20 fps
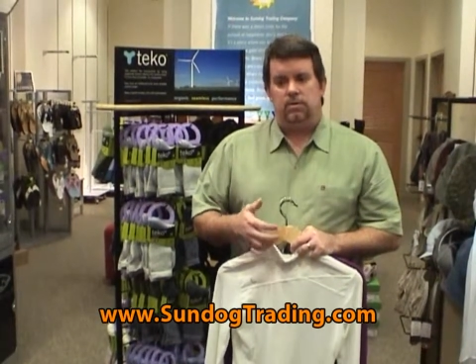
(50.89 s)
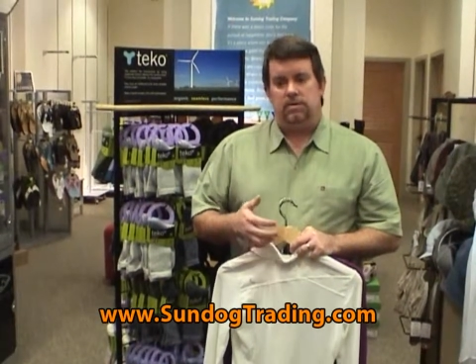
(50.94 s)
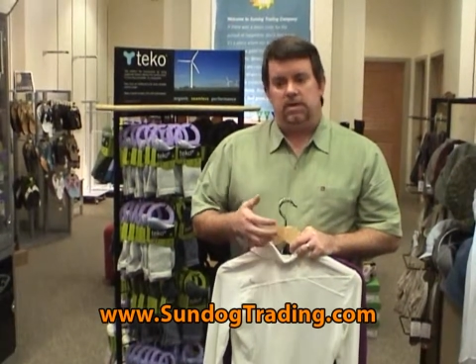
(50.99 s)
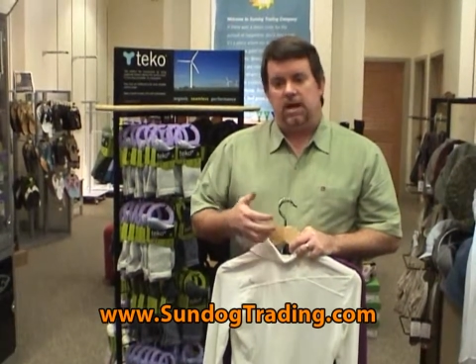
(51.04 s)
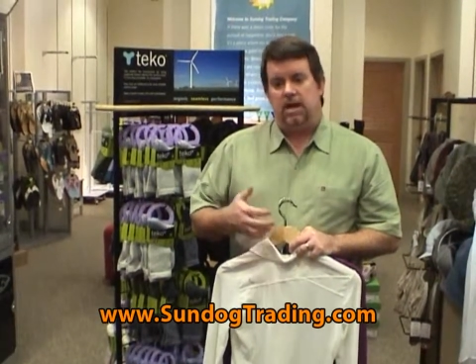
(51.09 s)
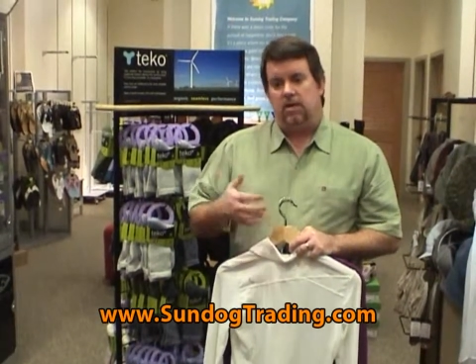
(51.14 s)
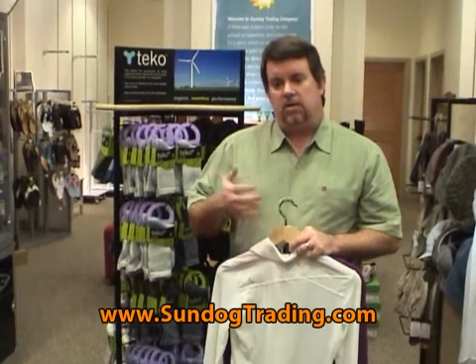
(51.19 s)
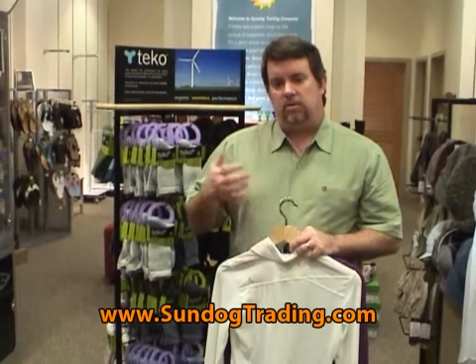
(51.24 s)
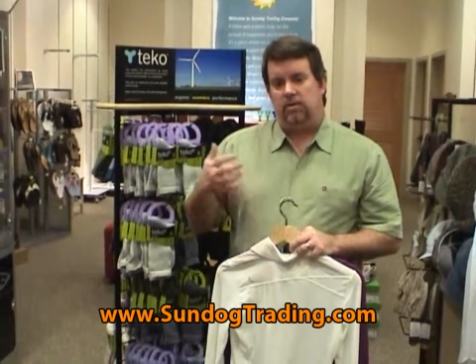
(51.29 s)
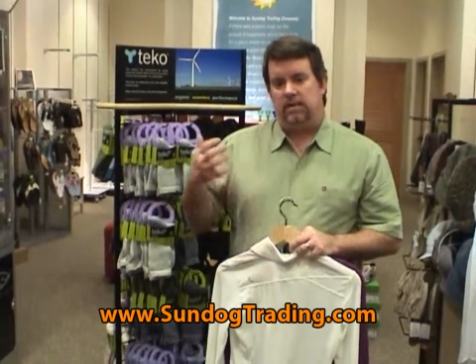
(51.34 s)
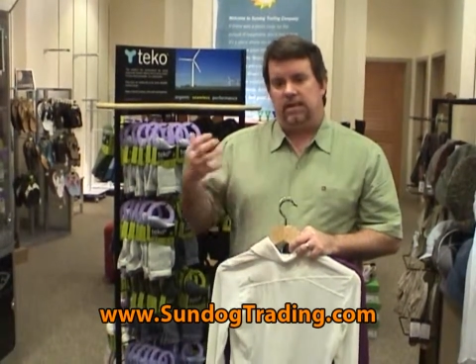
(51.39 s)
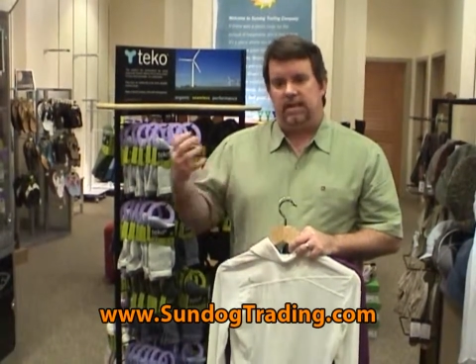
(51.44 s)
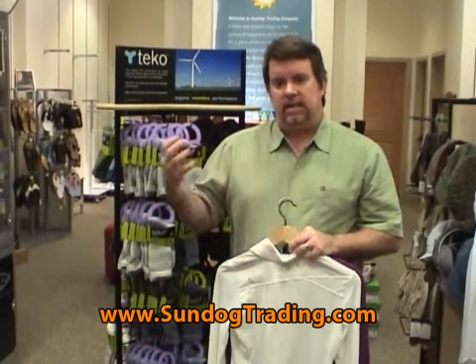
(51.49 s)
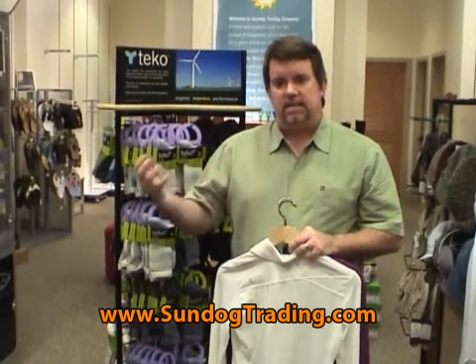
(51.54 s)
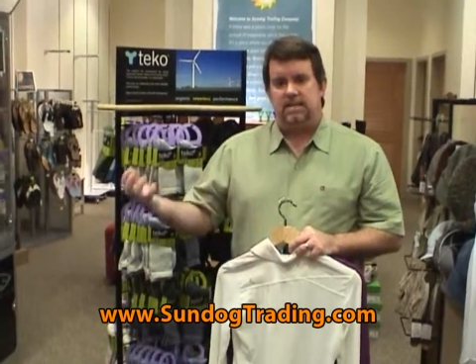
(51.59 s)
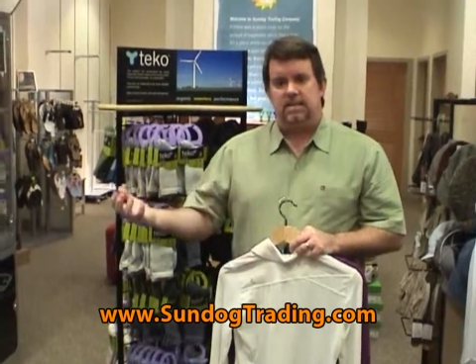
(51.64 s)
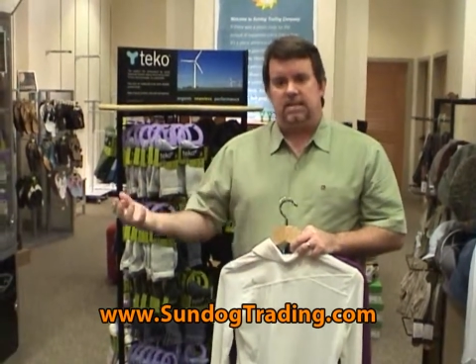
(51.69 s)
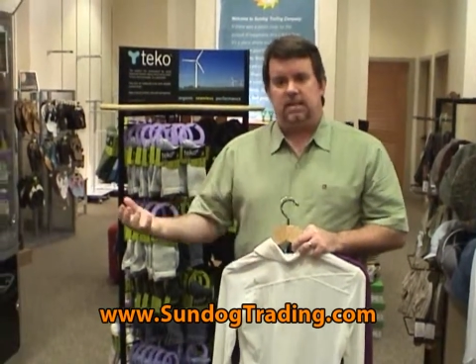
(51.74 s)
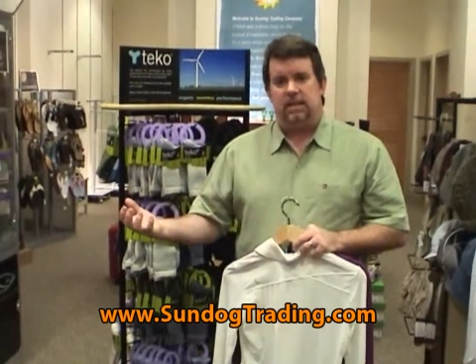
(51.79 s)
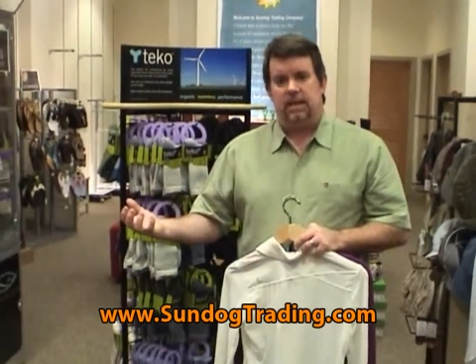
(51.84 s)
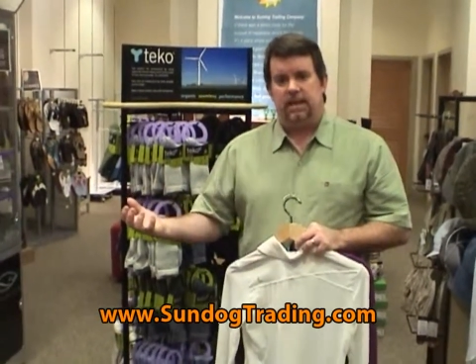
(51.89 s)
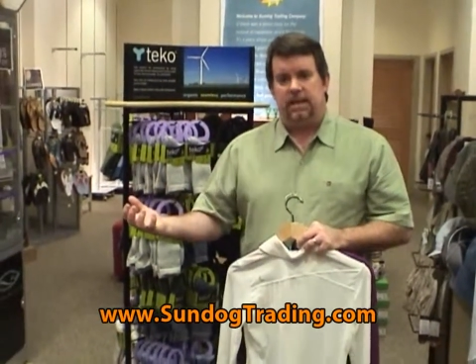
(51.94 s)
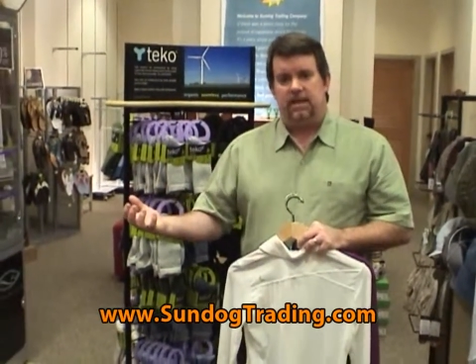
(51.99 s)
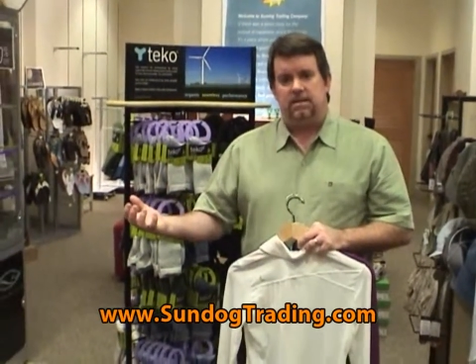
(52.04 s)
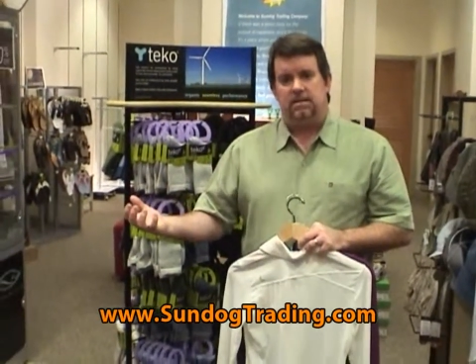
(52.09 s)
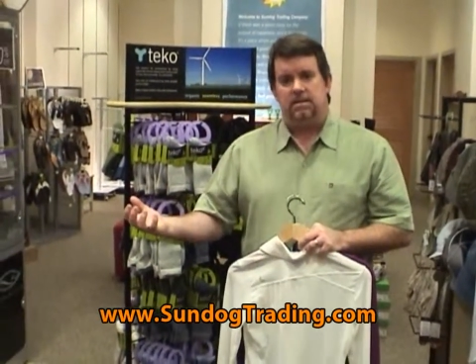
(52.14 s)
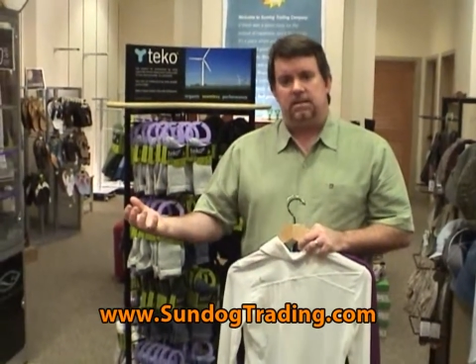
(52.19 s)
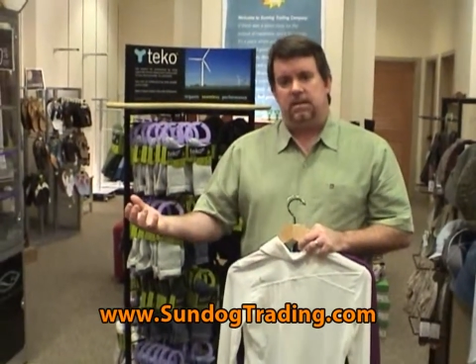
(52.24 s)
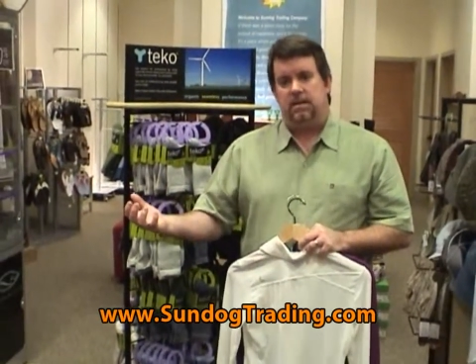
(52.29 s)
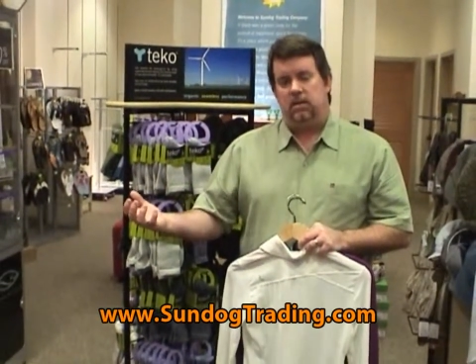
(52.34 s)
not only insulate